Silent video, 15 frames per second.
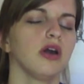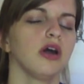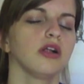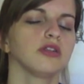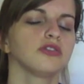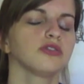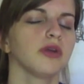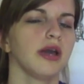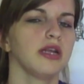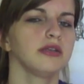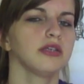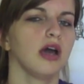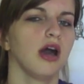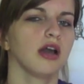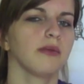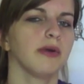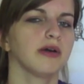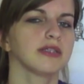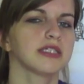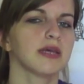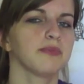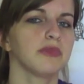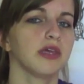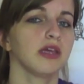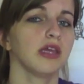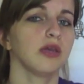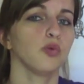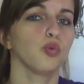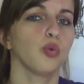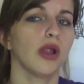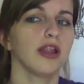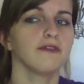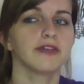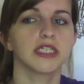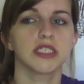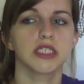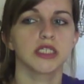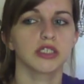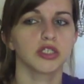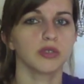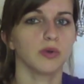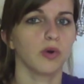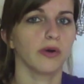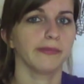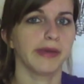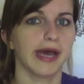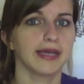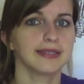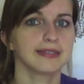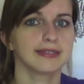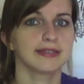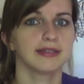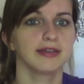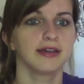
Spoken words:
I'll try to talk about something relevant to OMS.